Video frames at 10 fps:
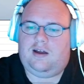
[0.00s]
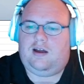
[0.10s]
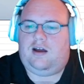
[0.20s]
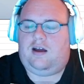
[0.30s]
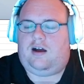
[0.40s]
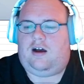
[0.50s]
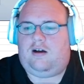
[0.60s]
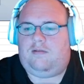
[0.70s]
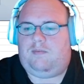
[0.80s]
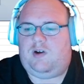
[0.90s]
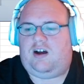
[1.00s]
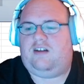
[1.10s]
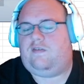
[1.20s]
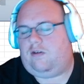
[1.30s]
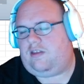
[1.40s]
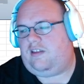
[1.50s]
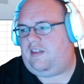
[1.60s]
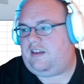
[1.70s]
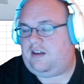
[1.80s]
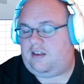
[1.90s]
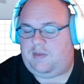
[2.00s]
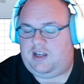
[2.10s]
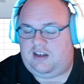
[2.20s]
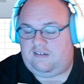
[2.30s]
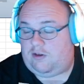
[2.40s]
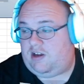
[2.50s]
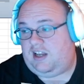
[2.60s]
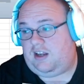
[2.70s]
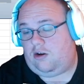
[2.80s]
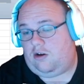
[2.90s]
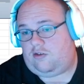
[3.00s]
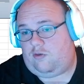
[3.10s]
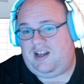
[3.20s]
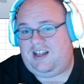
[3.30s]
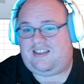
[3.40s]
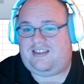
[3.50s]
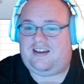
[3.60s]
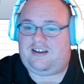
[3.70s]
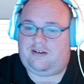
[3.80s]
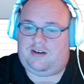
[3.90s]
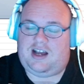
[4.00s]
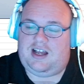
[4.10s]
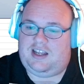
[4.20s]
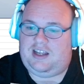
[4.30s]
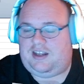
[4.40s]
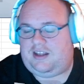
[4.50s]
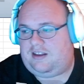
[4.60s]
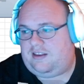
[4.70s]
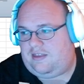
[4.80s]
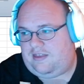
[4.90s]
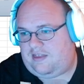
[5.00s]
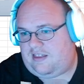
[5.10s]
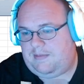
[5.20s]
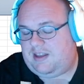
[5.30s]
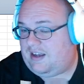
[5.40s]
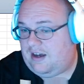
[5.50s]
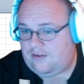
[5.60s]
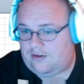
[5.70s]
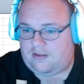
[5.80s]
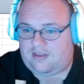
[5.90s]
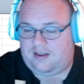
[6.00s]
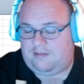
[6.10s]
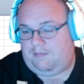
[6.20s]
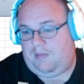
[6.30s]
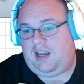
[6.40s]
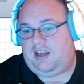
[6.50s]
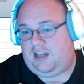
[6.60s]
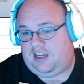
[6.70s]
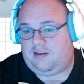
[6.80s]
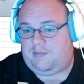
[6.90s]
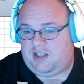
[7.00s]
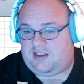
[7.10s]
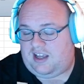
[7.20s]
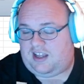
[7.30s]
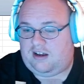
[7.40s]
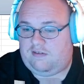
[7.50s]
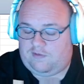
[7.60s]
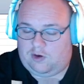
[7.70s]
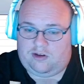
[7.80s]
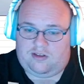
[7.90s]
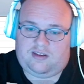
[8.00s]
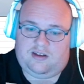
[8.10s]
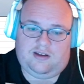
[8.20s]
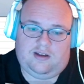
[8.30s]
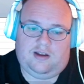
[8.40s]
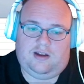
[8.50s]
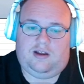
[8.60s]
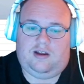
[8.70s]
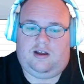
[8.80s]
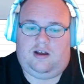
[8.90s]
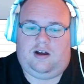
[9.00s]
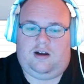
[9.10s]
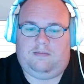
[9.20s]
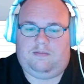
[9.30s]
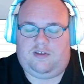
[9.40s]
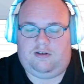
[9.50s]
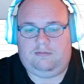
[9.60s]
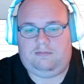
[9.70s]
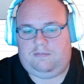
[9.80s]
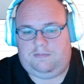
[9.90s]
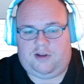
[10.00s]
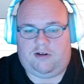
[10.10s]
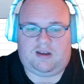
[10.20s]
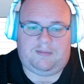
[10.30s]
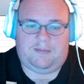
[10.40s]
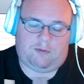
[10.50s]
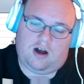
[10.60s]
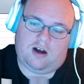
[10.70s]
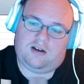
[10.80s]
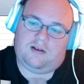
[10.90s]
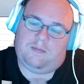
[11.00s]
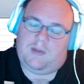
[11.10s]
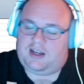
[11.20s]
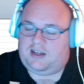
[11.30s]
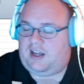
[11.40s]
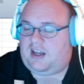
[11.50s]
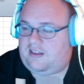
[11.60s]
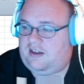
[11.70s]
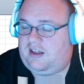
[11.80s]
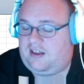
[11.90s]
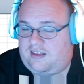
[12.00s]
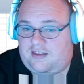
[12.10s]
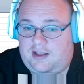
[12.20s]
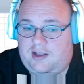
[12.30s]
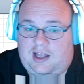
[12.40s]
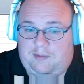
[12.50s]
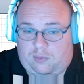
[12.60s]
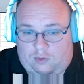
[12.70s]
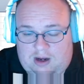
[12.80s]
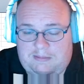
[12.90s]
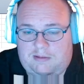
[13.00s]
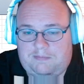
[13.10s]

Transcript: But unfortunately, that does mean if you're hitting her twice, that you're not hitting some of the others that may need to be taken out first. So don't get me wrong, Mega Diancie is still a problem,